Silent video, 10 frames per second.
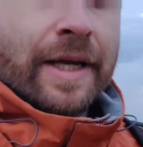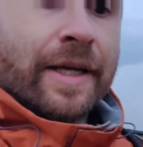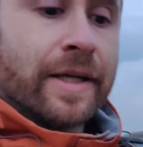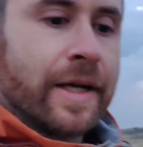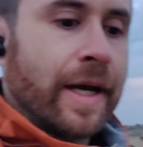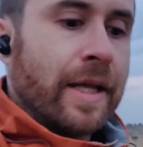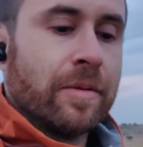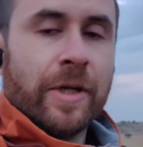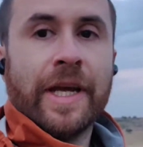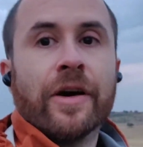
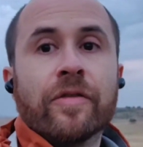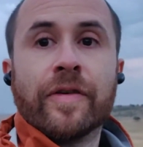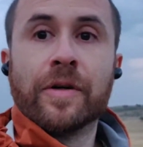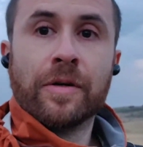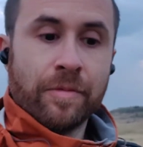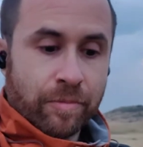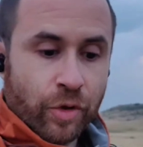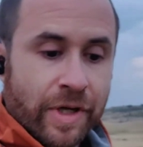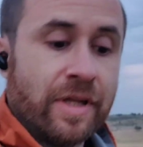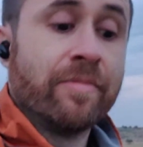incredibly helpful
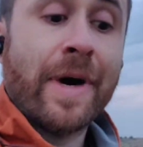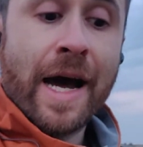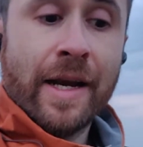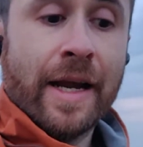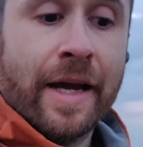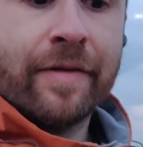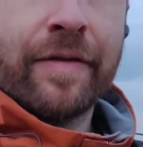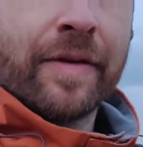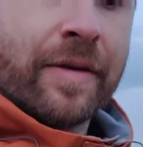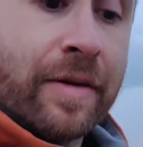book in my life.